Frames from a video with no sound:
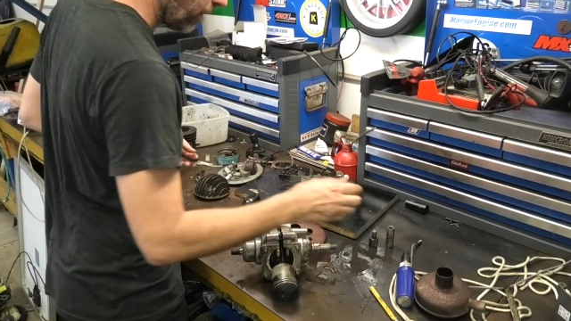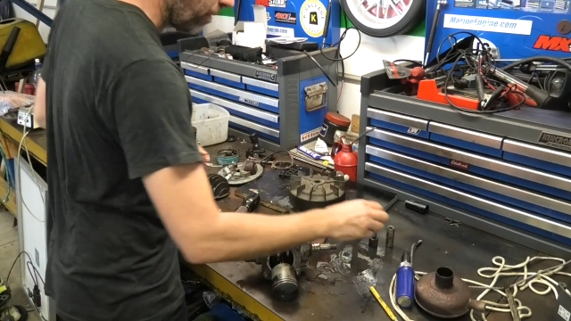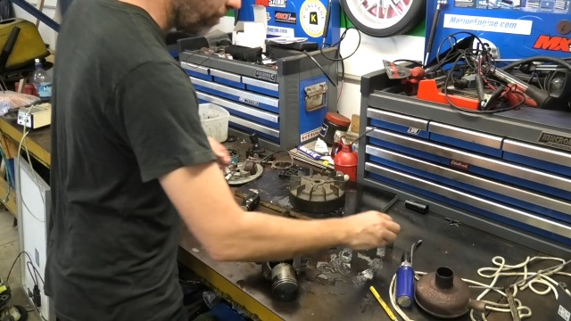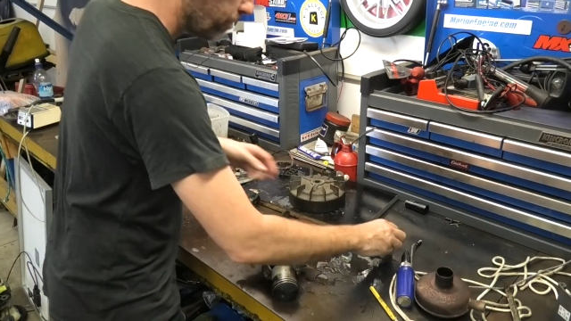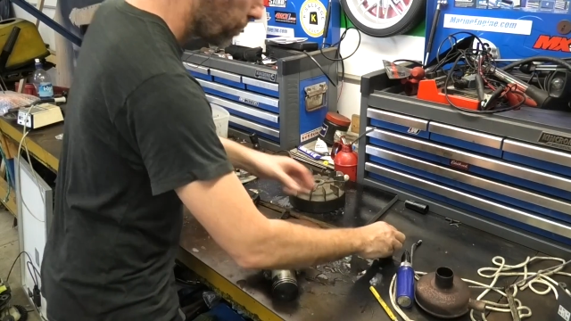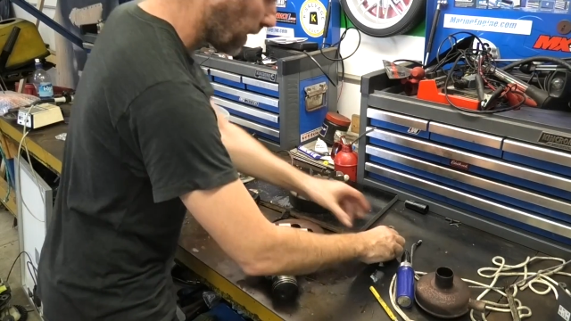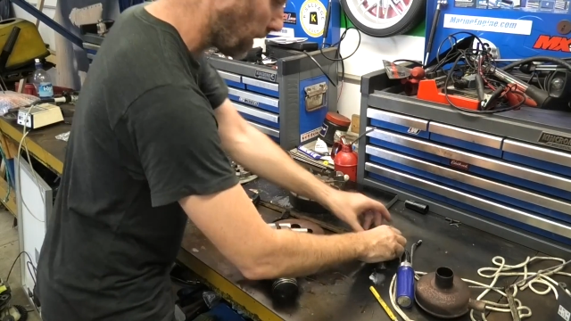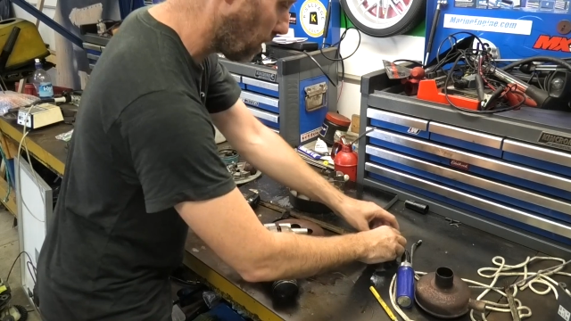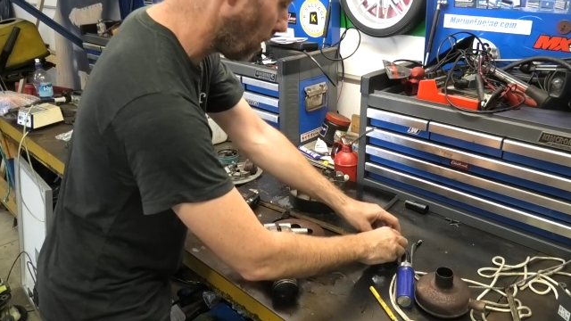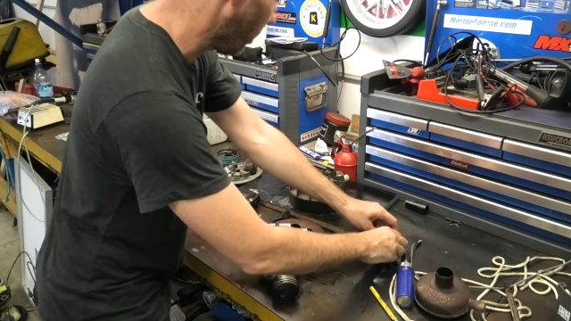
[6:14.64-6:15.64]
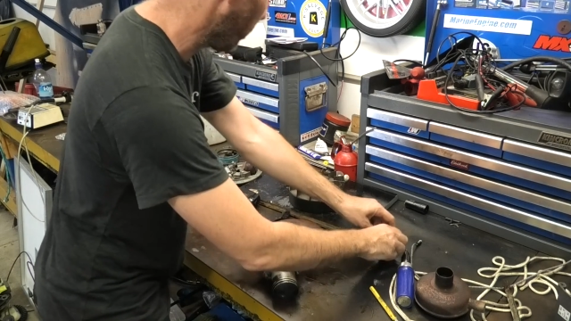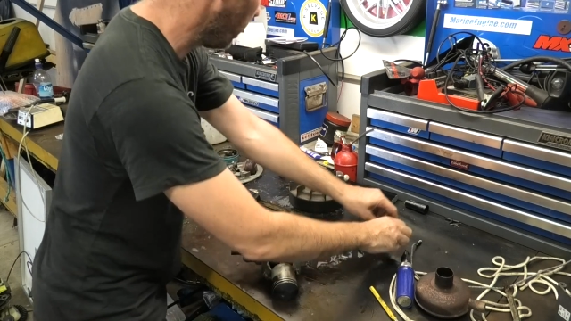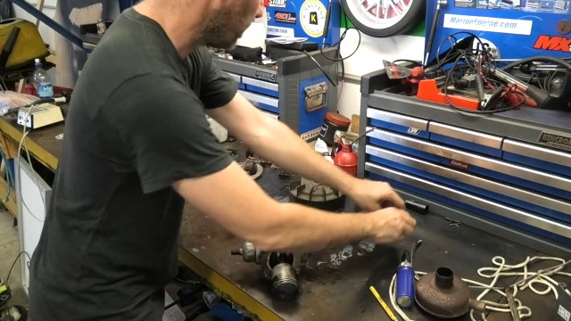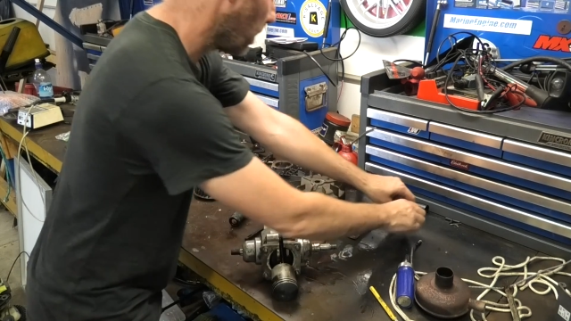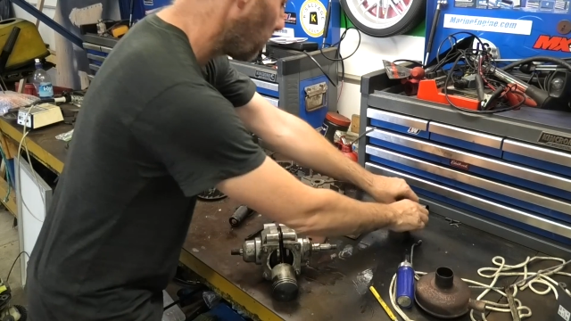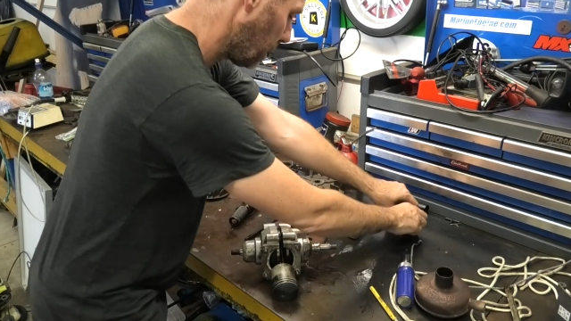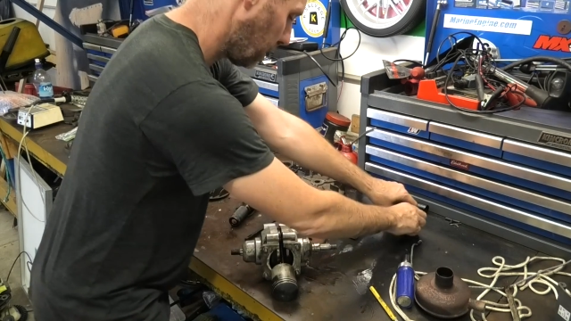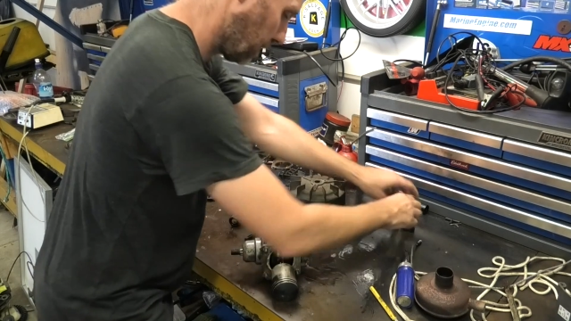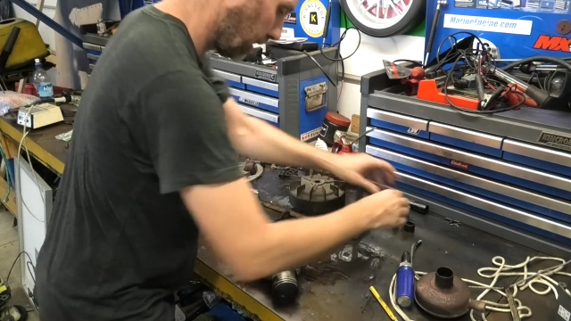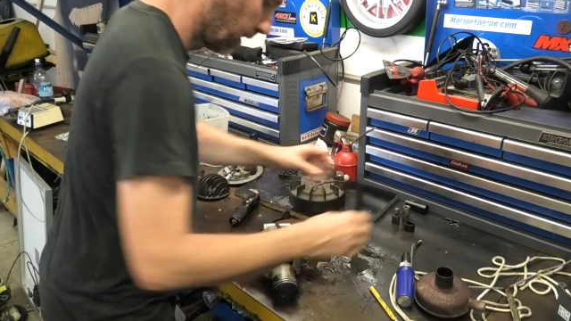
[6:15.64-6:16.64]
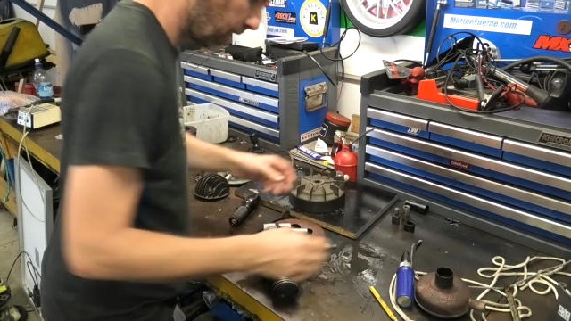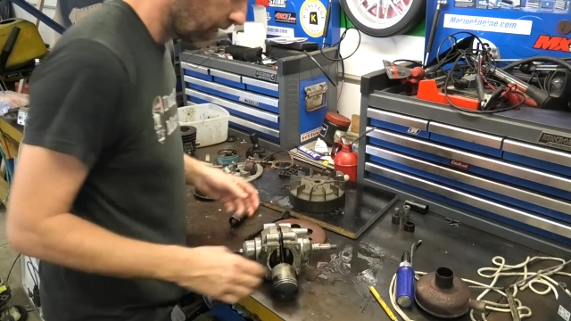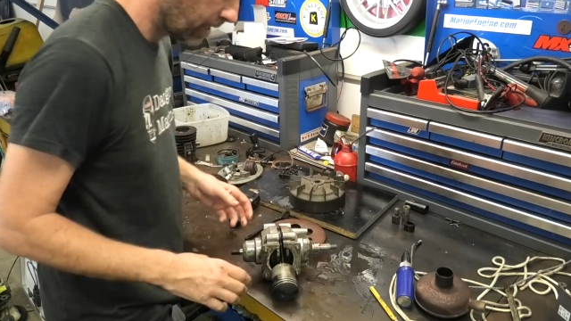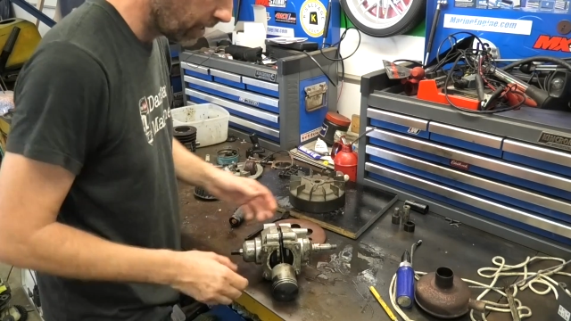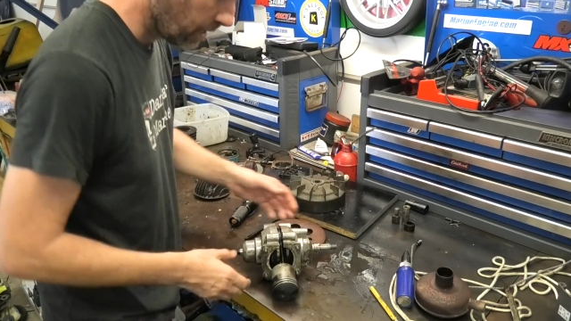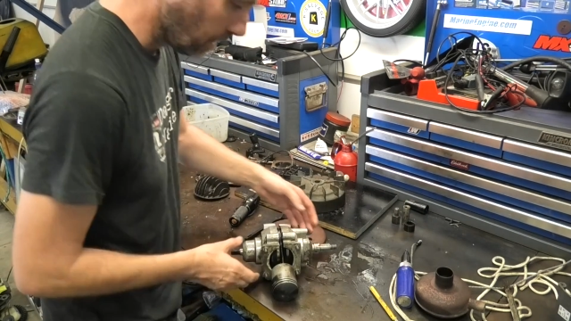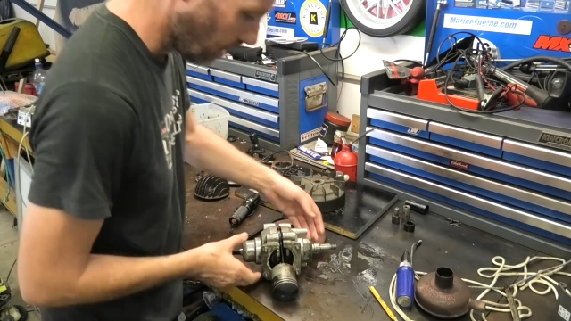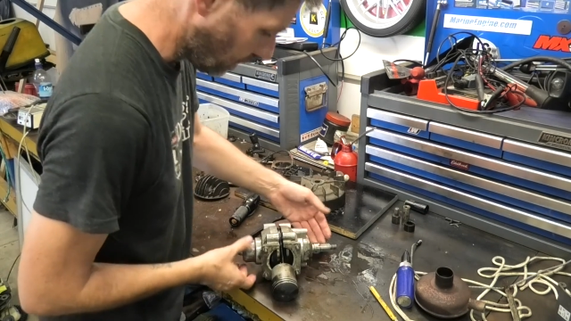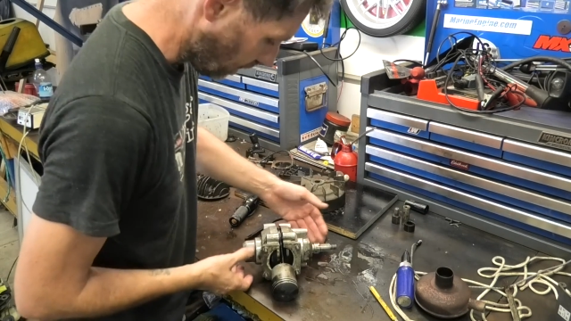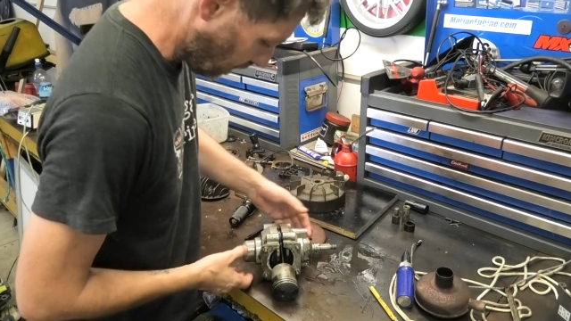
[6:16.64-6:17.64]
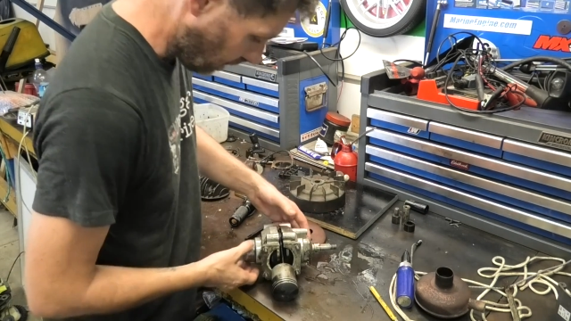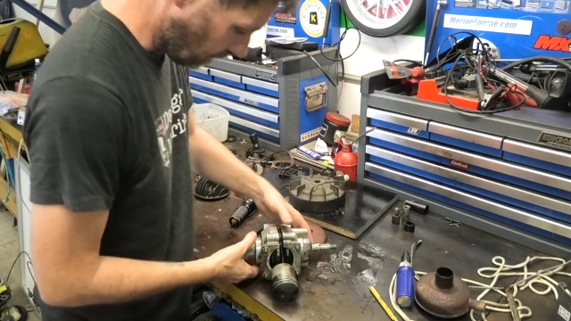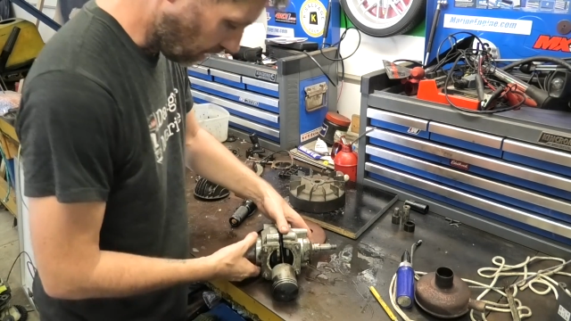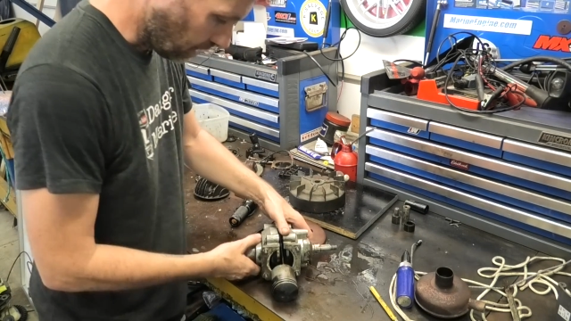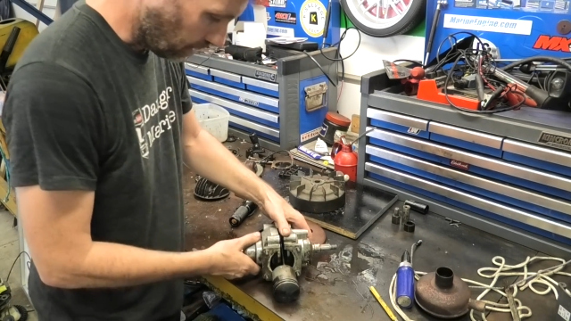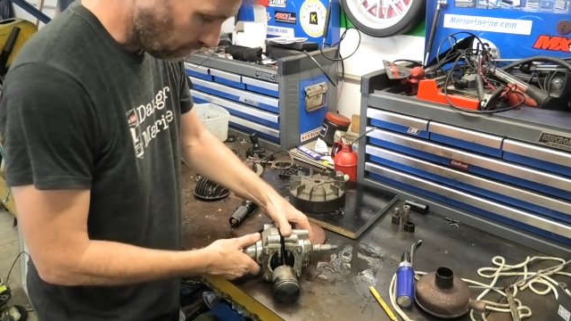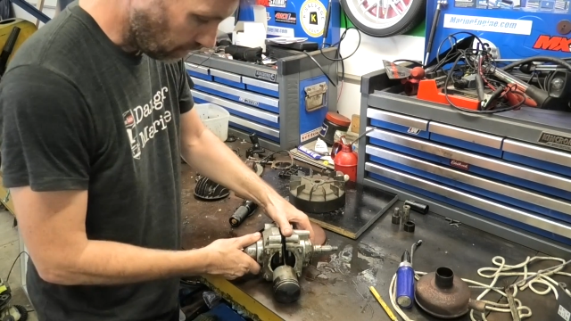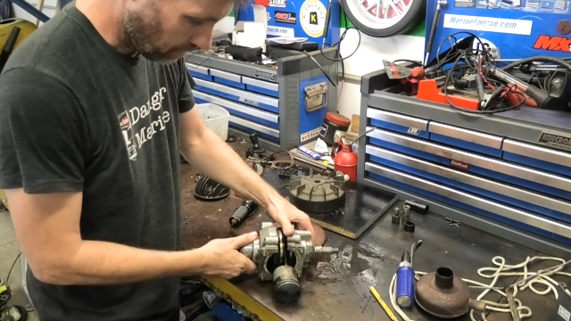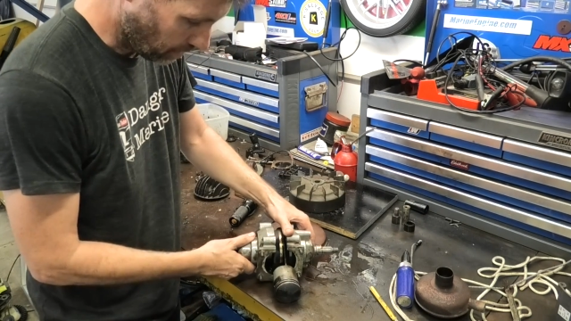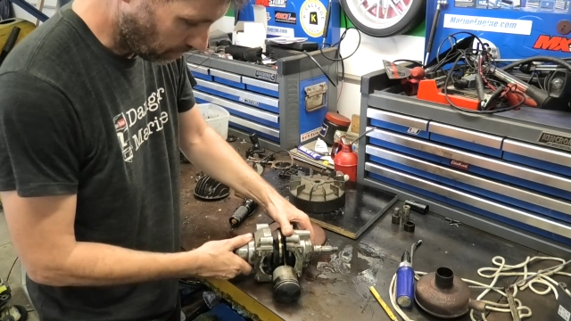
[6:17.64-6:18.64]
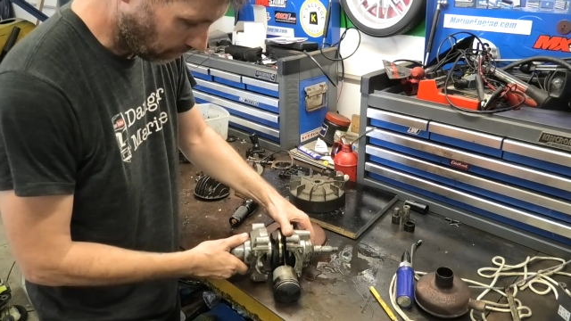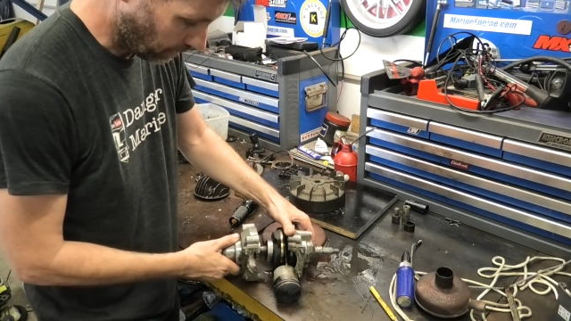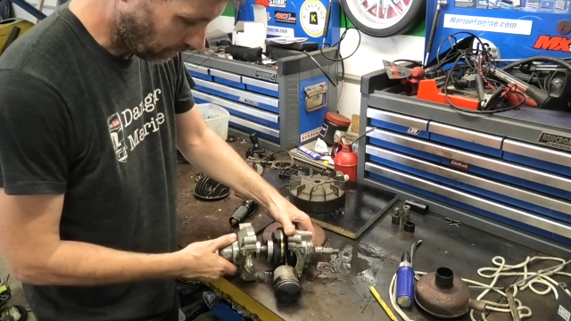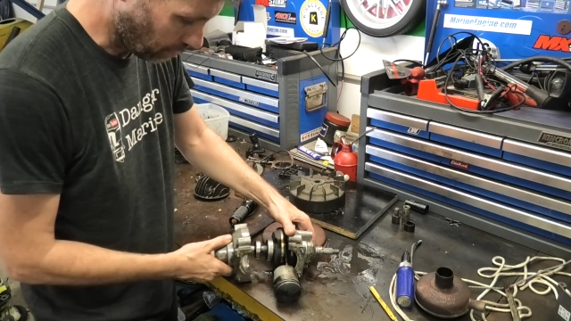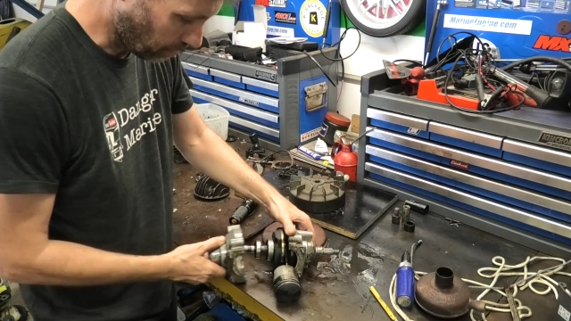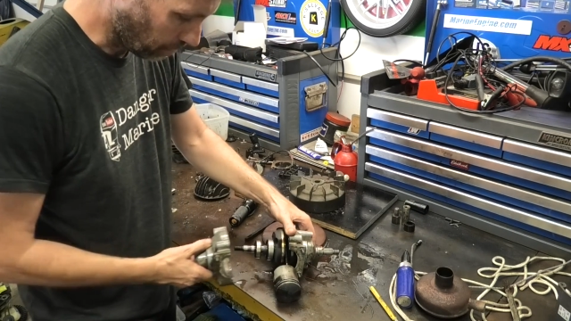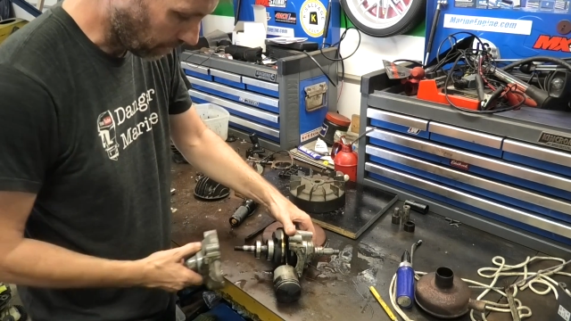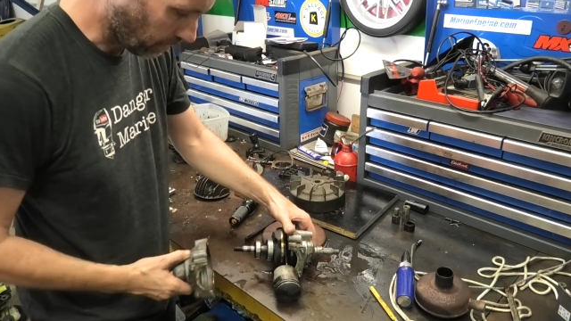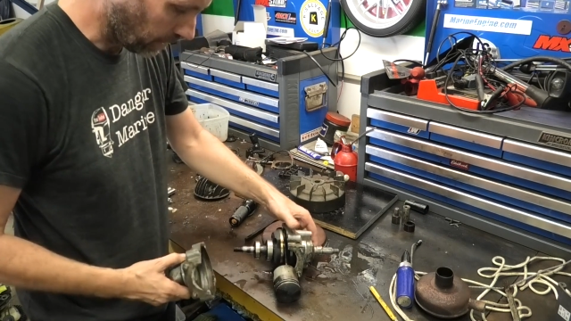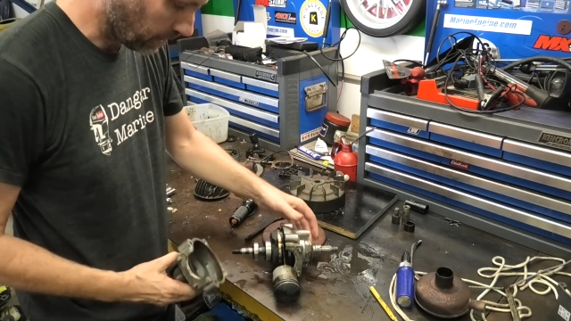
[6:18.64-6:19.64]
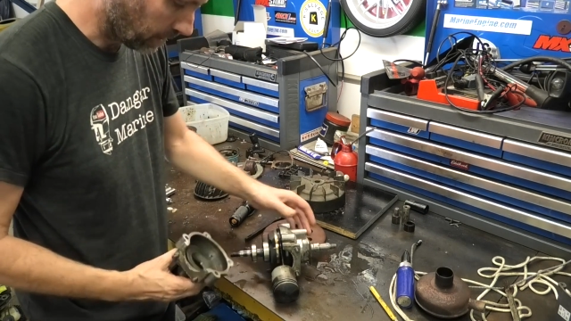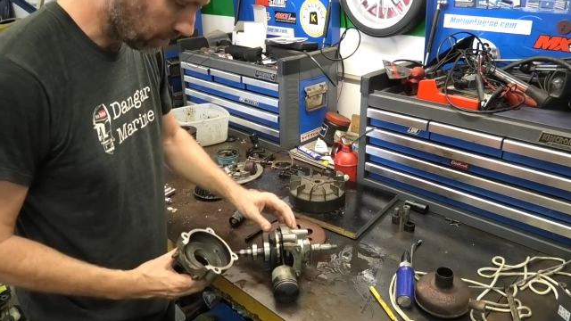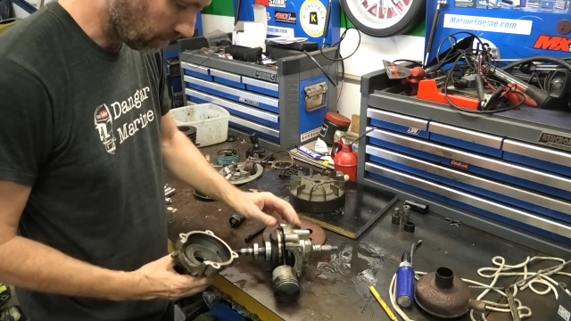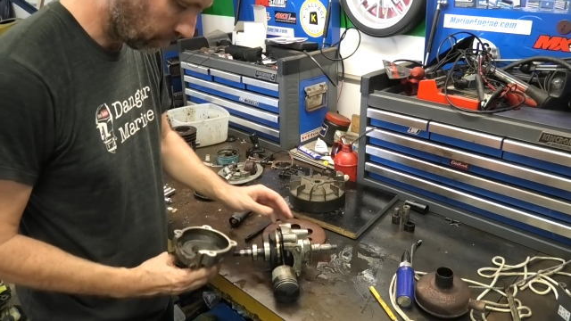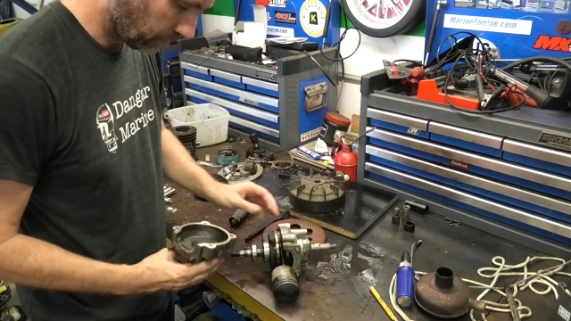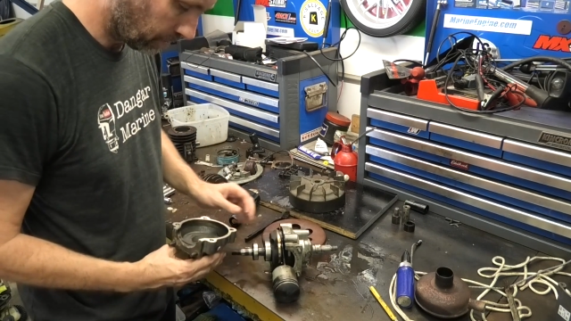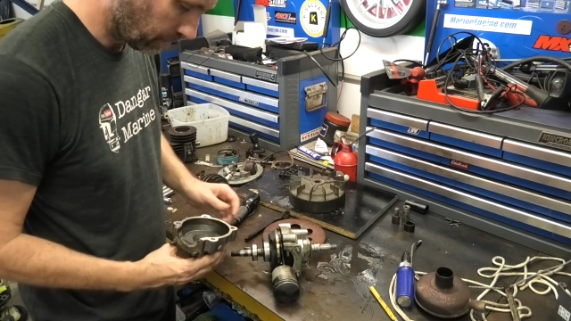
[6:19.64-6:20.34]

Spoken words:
[unreadable: no face in view]